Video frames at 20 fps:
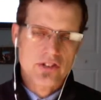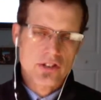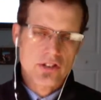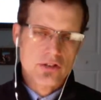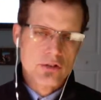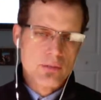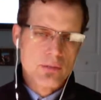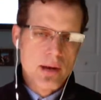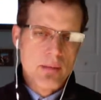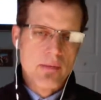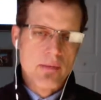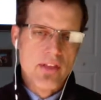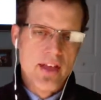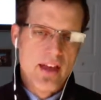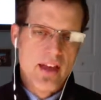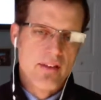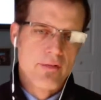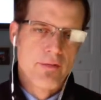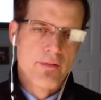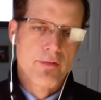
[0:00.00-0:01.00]
just remember
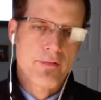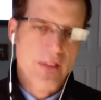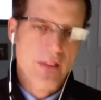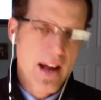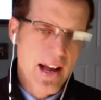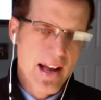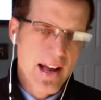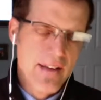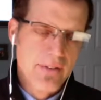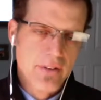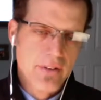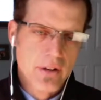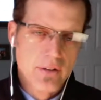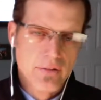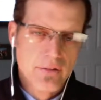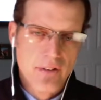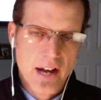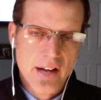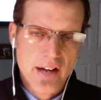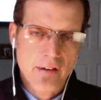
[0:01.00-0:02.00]
that
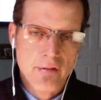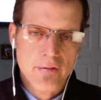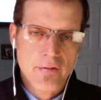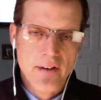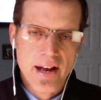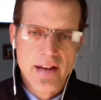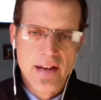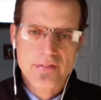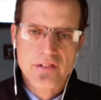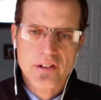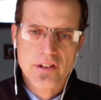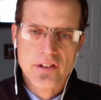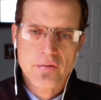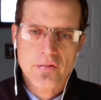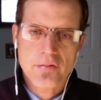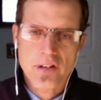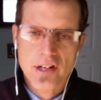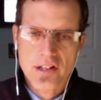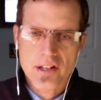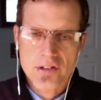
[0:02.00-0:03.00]
final 5 to the
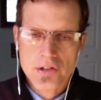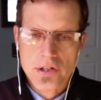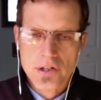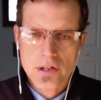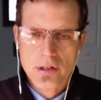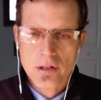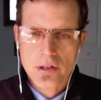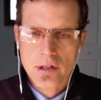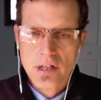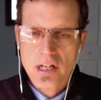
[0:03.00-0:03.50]
finish.